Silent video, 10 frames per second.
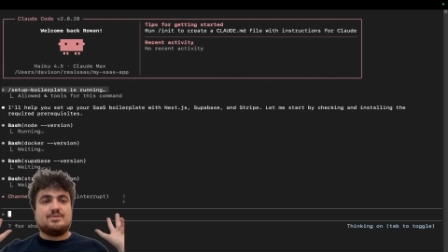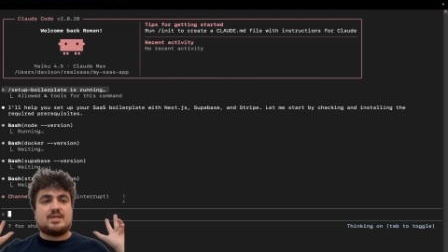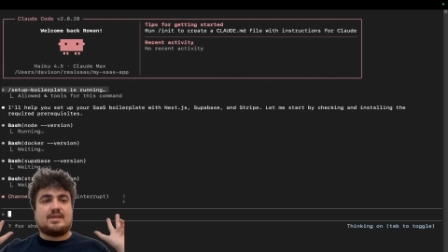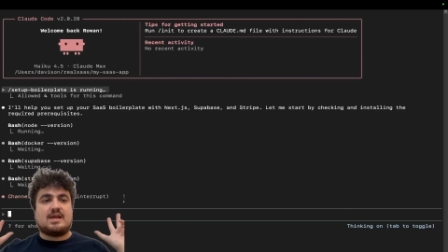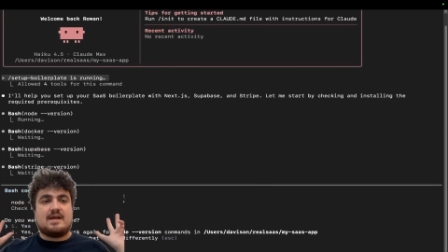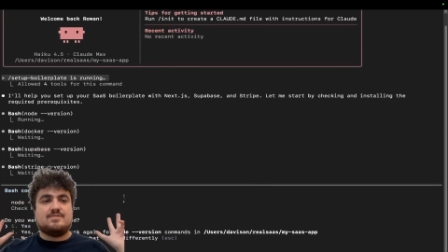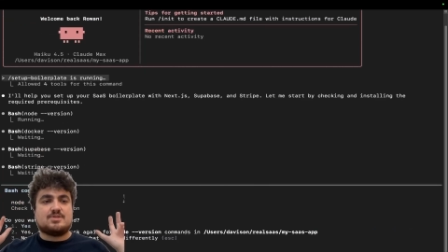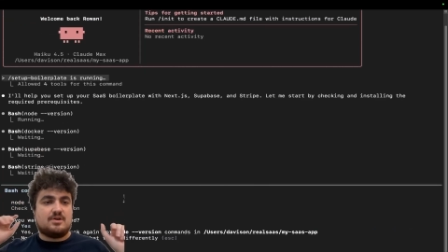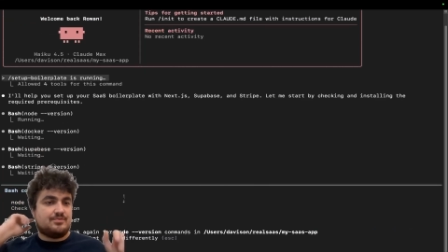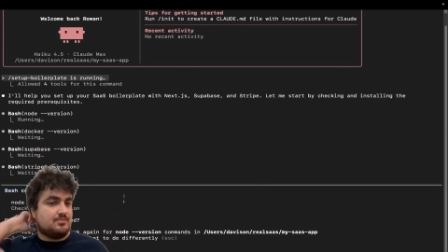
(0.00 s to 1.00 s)
while you take your
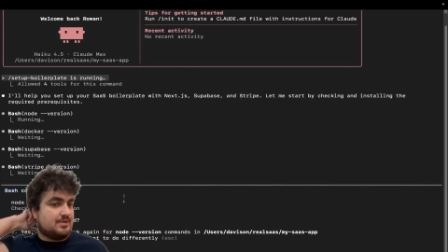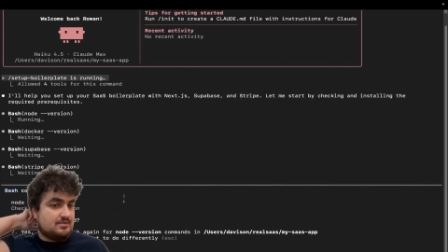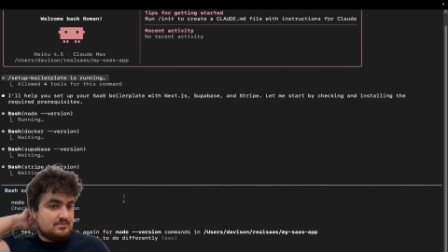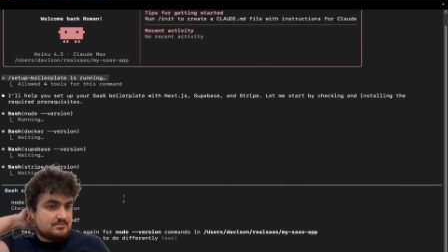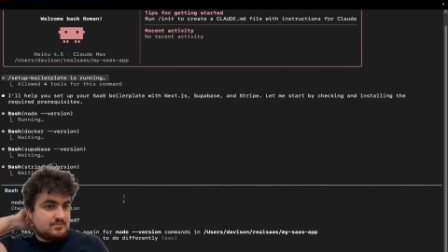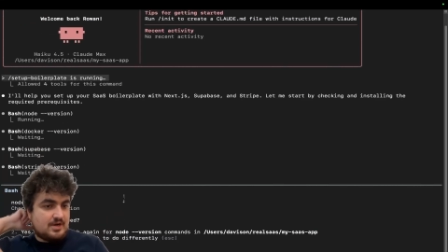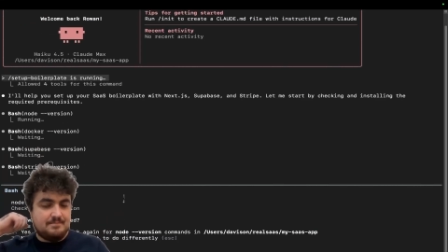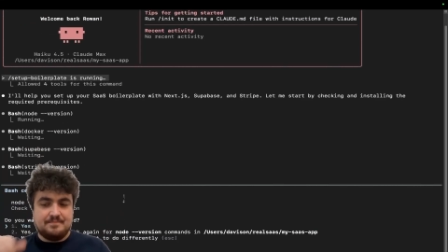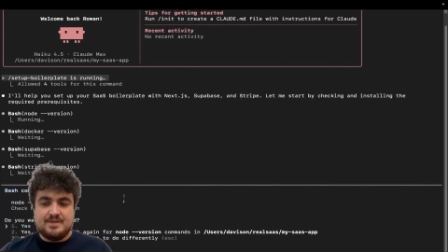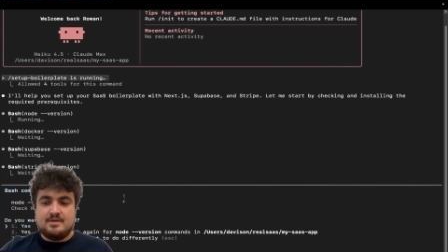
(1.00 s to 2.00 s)
hands off the wheel,
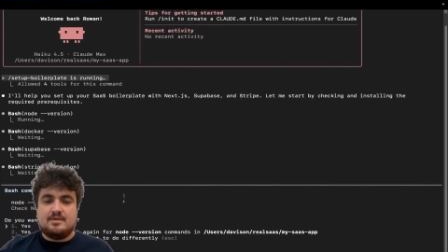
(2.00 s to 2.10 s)
right?